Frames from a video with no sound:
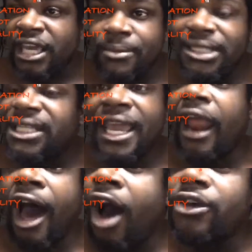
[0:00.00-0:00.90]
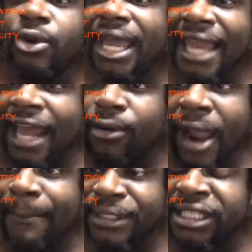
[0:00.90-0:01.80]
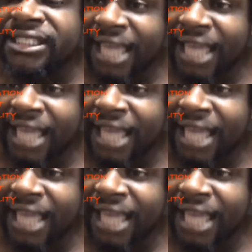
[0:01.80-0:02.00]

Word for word: He be saying all you Atlanta rappers